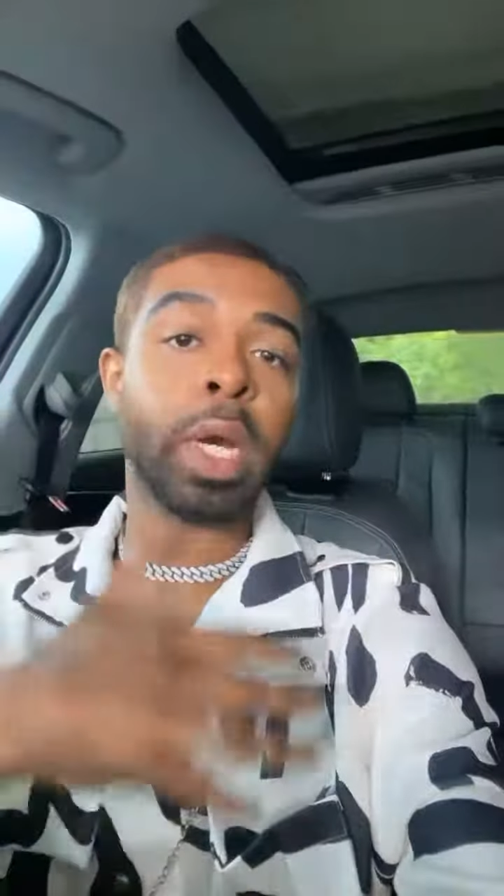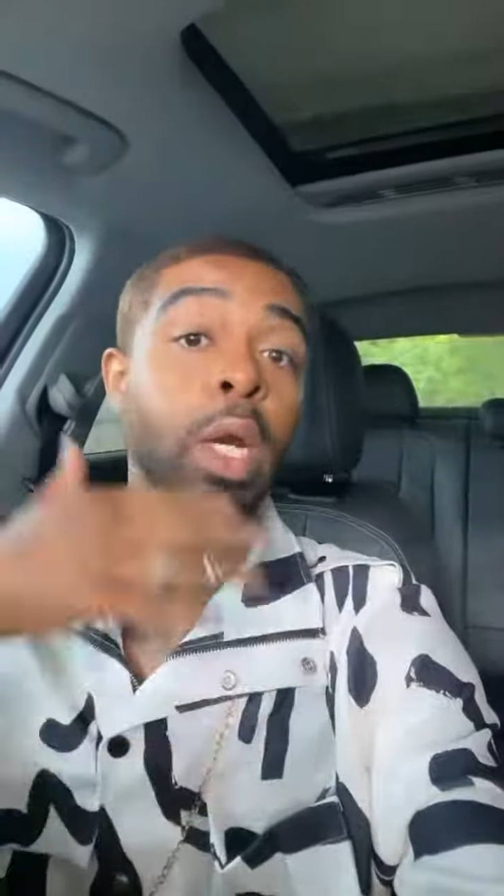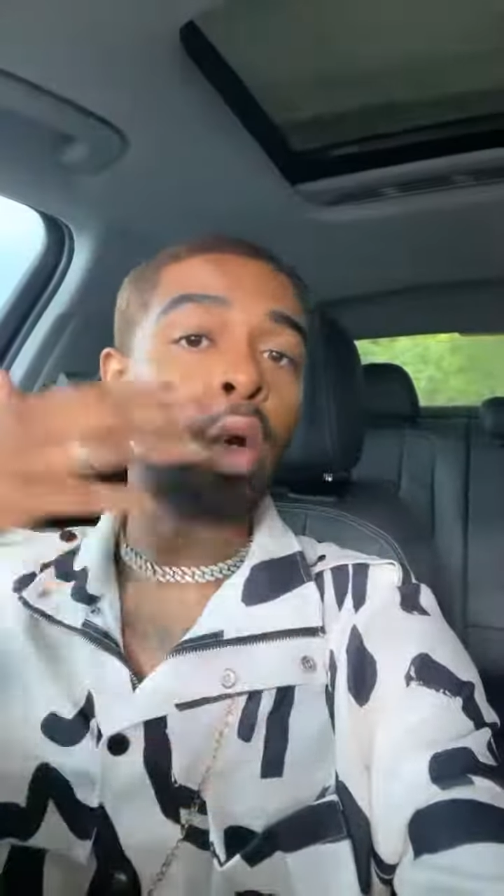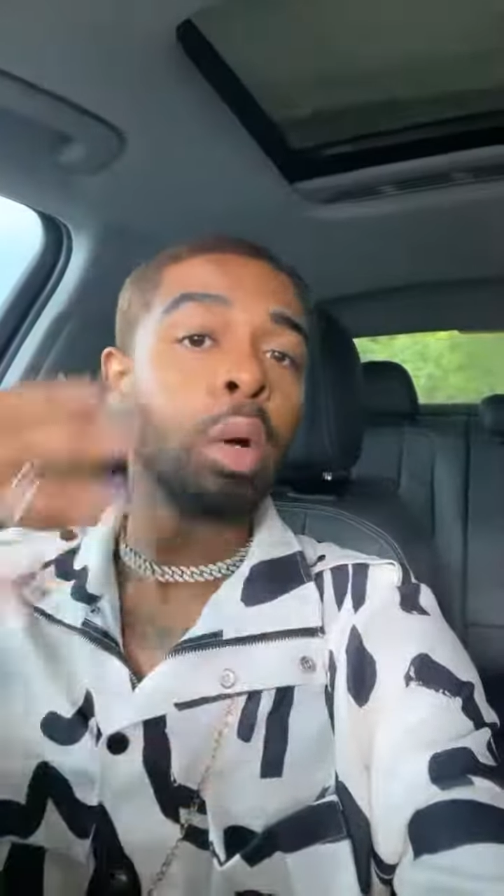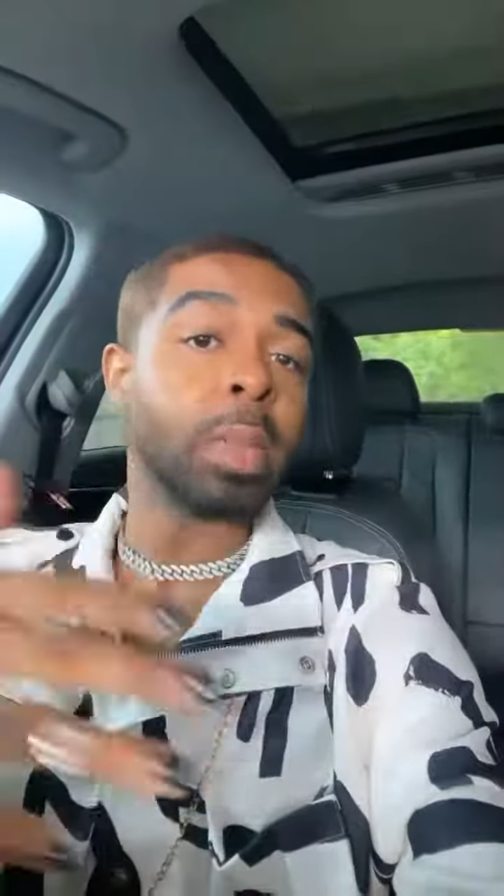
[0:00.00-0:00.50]
they
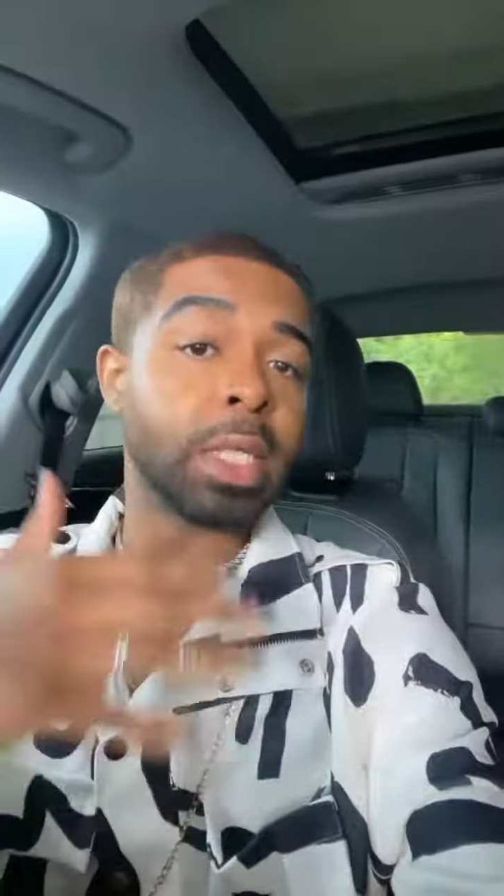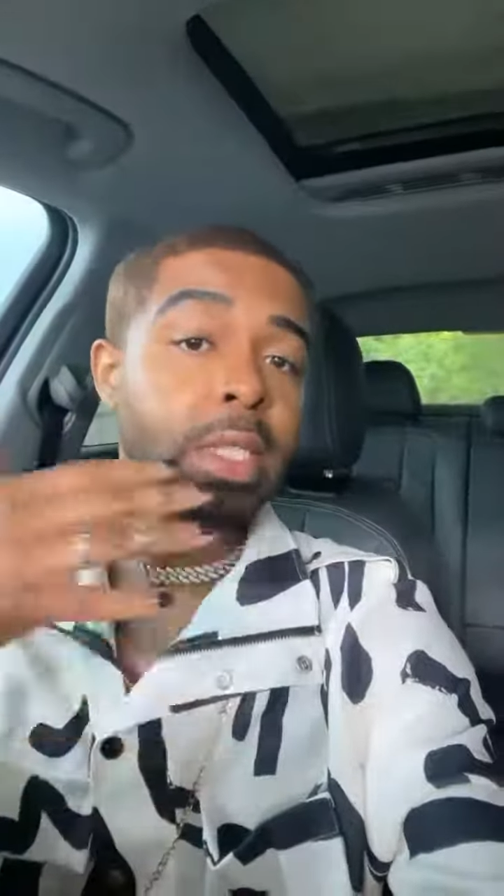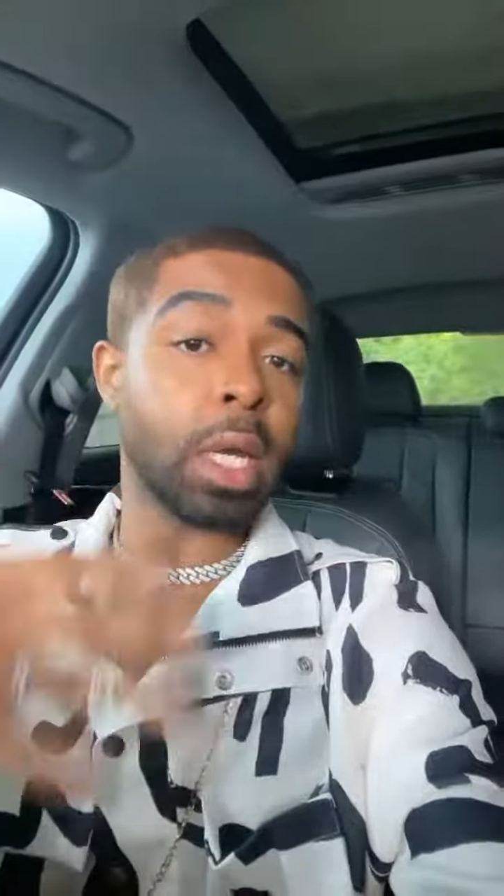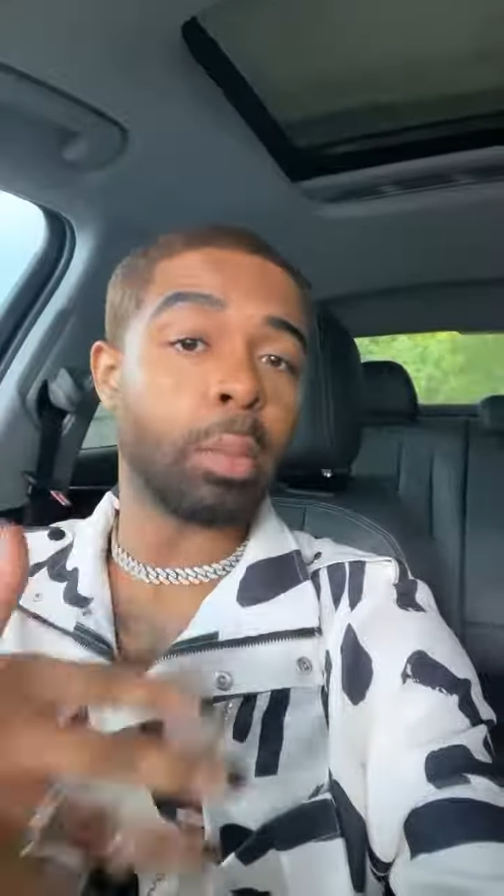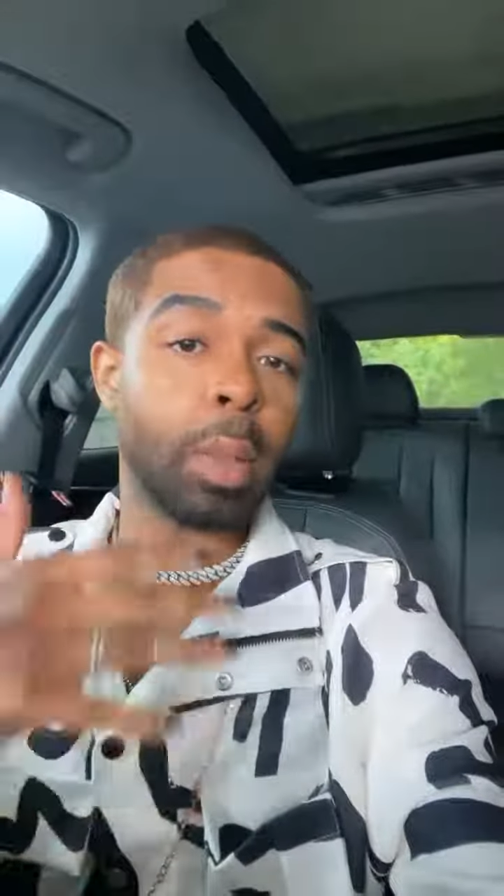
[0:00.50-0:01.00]
normally
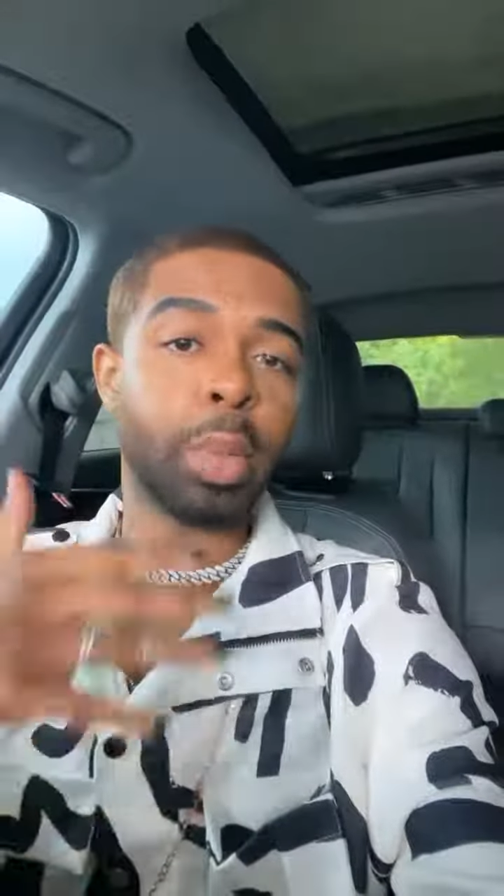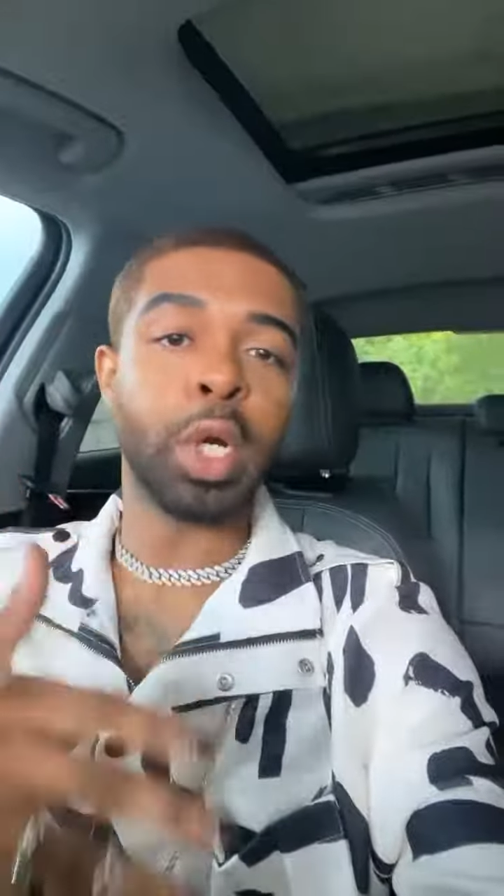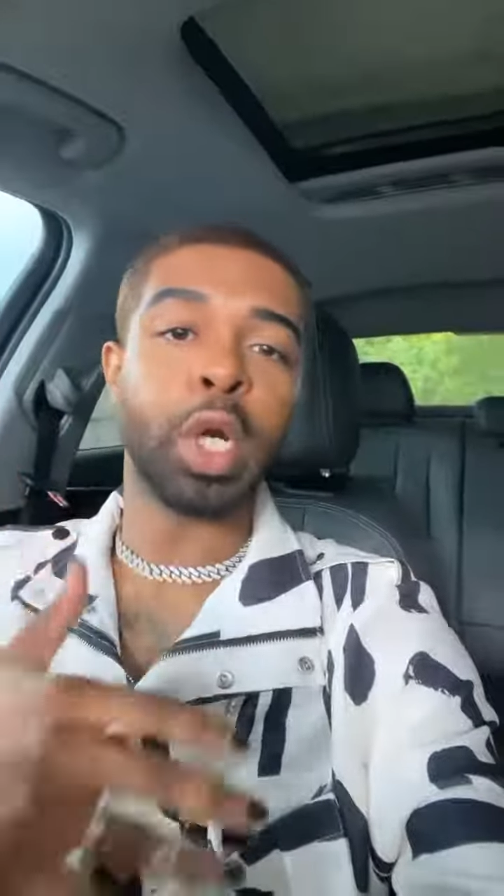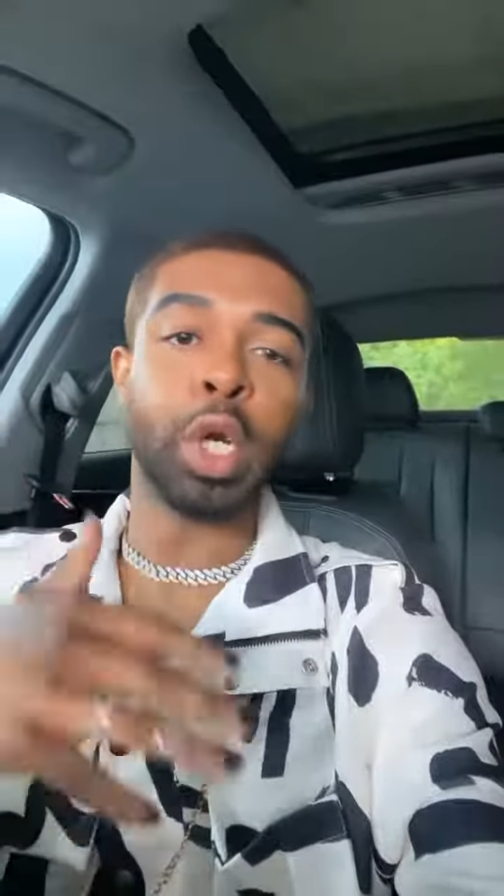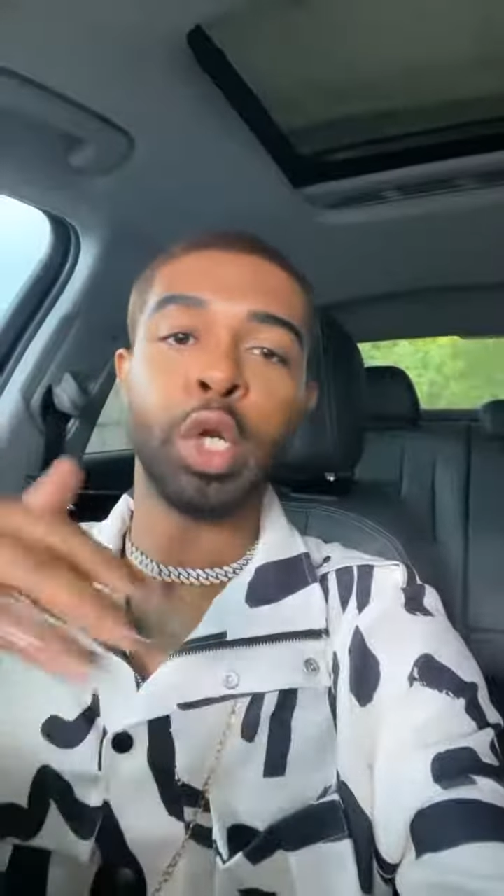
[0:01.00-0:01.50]
tell me put
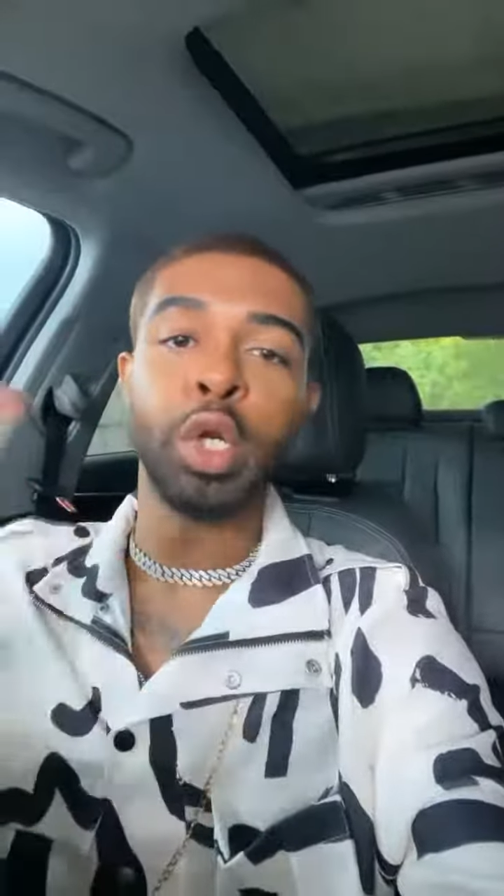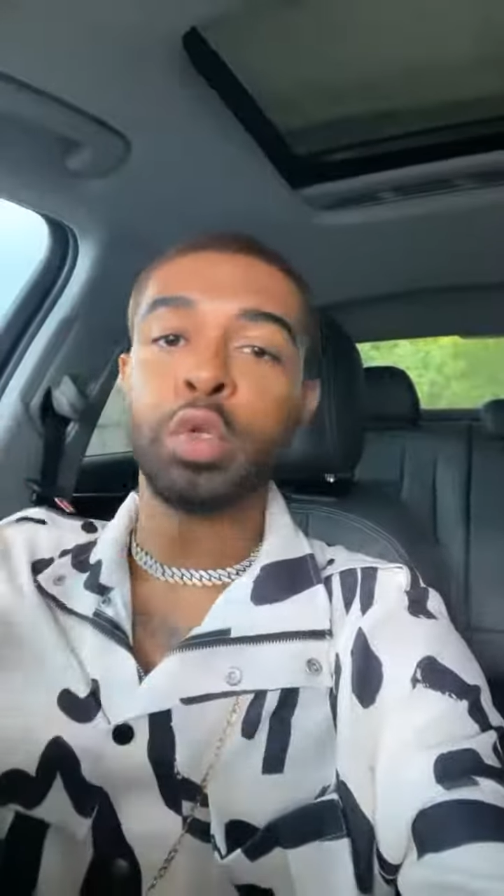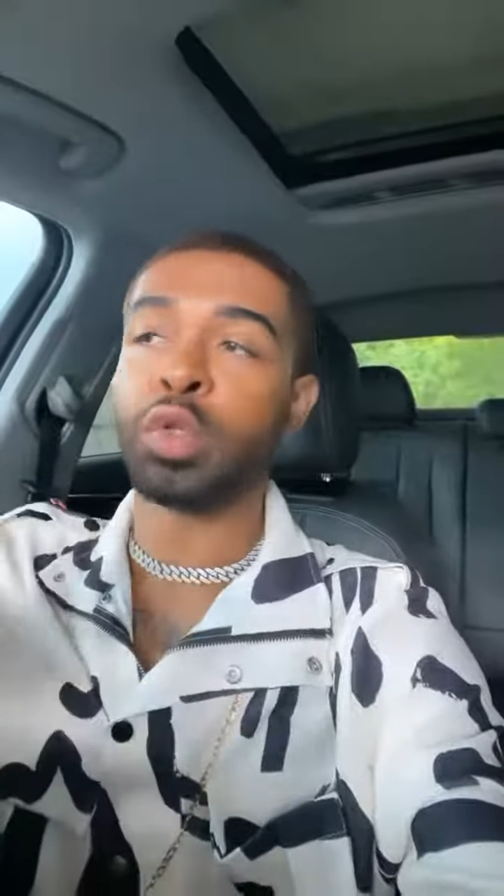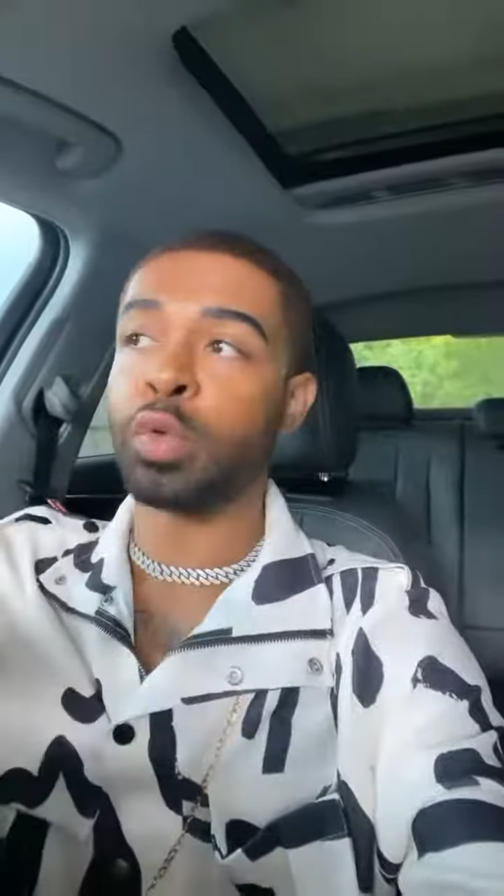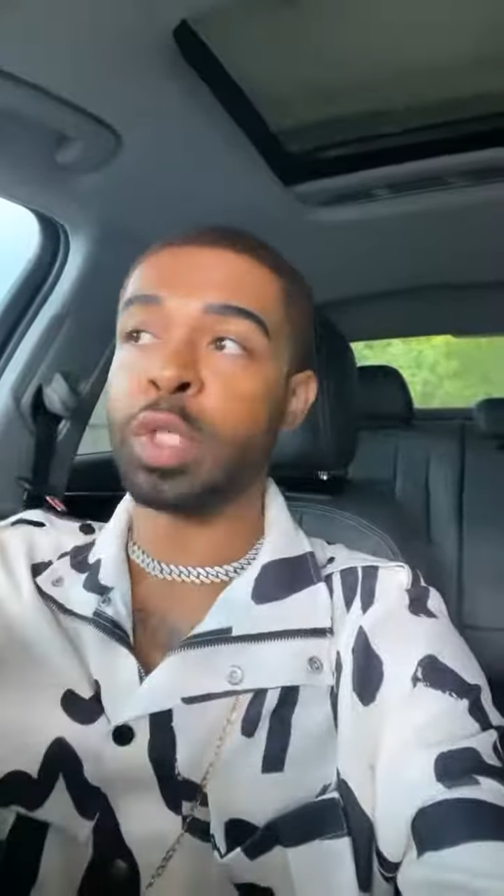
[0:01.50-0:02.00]
it in neutral.